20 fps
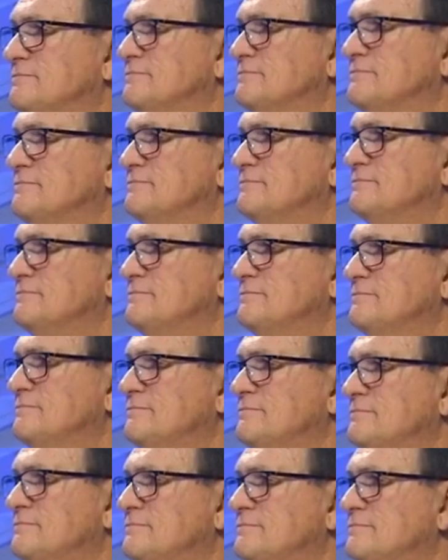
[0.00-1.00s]

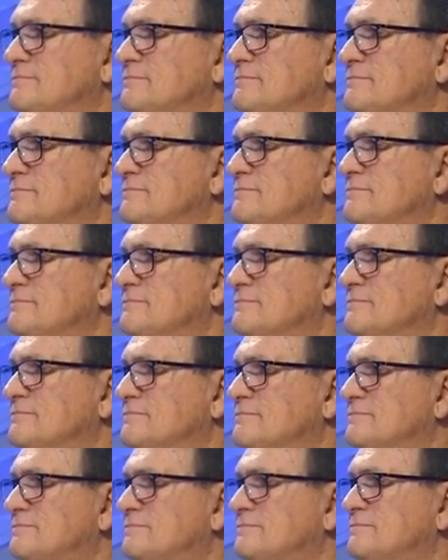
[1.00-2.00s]

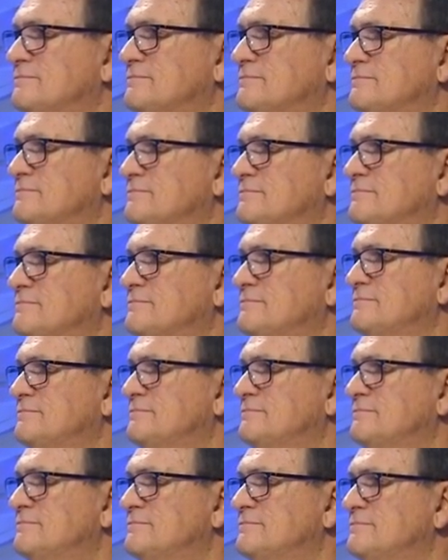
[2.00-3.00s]

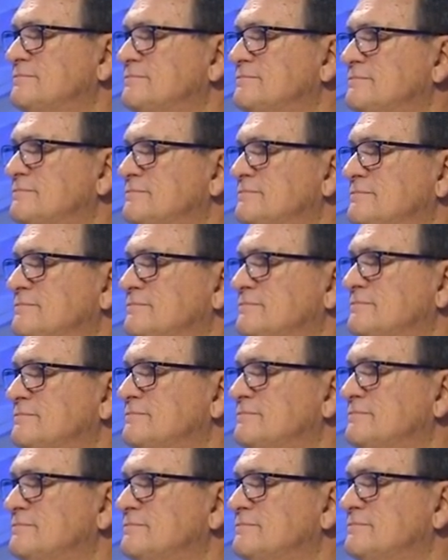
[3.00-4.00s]

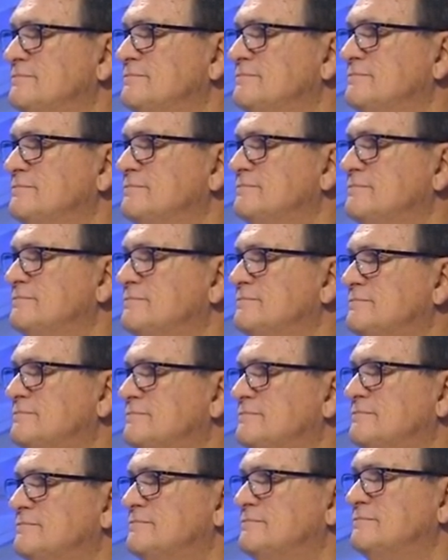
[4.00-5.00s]

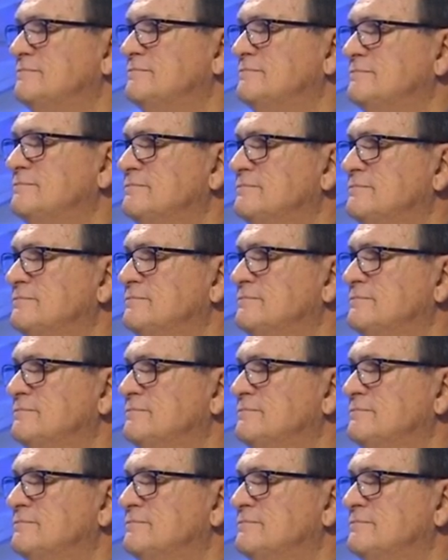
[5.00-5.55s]
(not speaking)